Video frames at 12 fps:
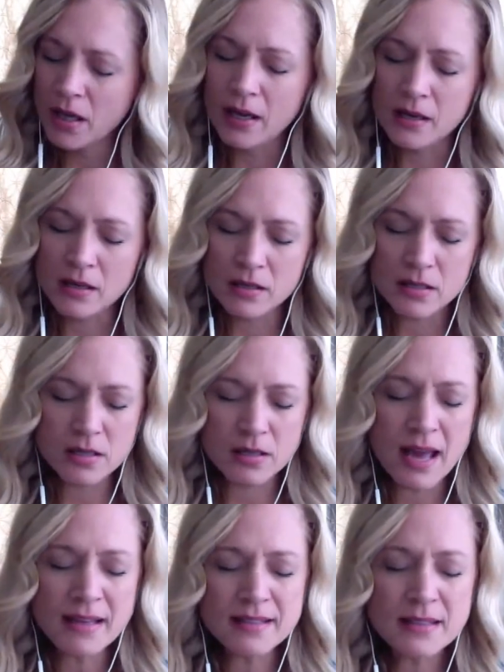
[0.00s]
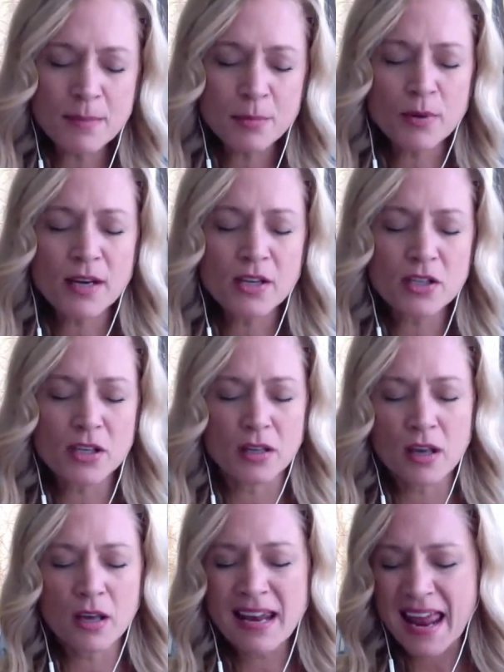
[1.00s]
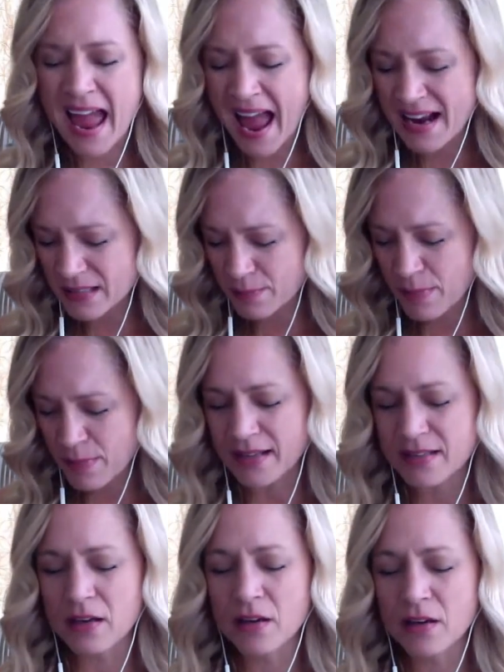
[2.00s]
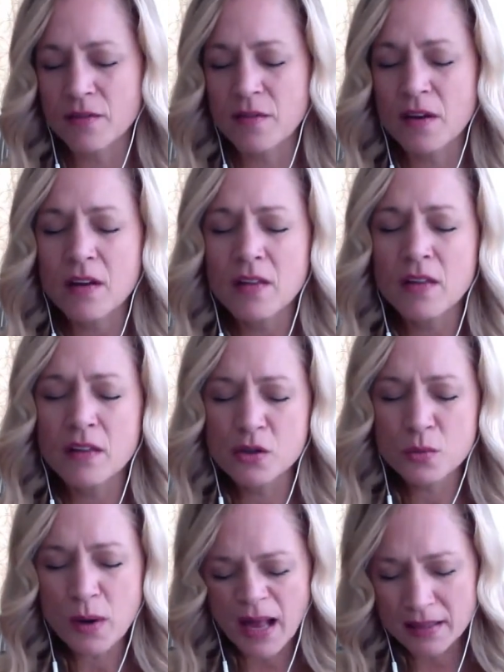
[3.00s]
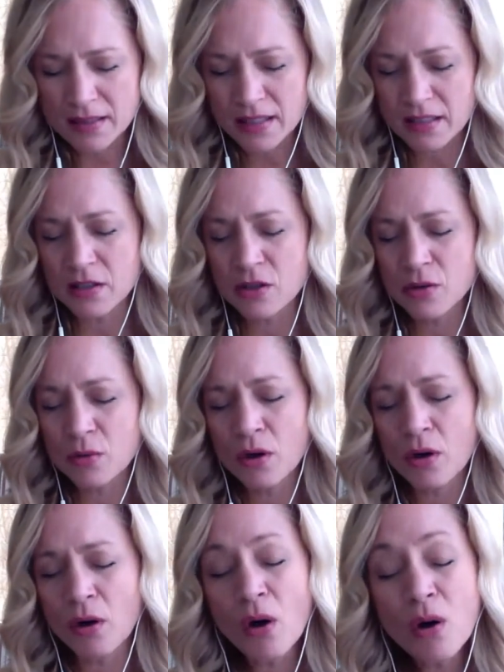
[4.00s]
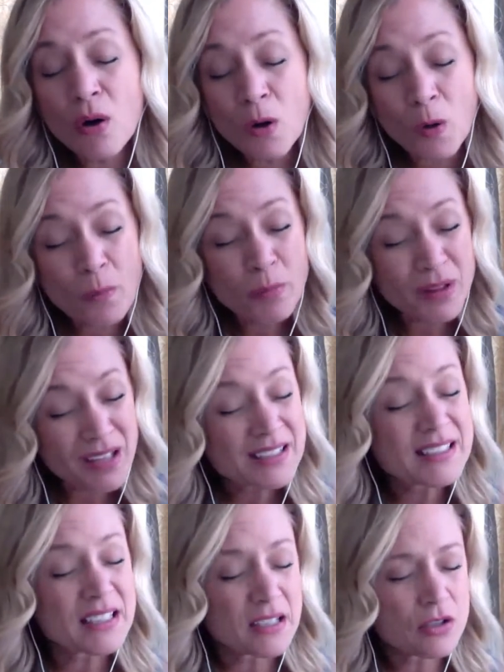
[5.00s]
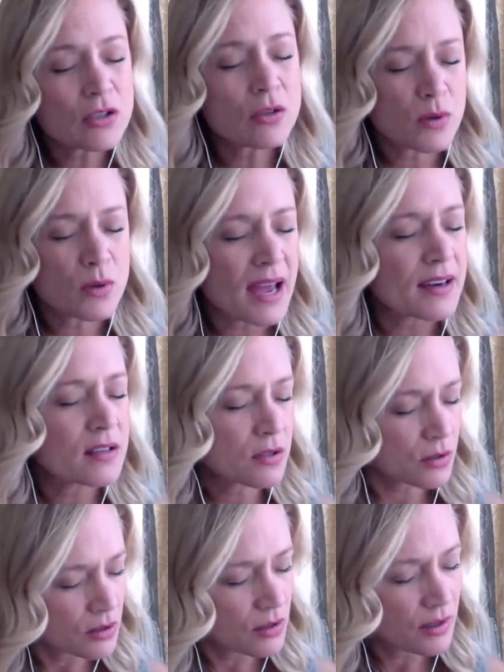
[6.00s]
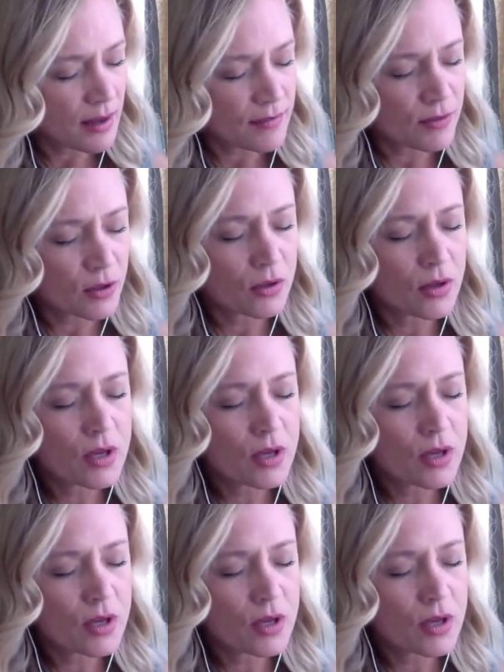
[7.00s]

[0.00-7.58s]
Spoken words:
And that separation, that aspect of the duality that you are all plugged into at a certain level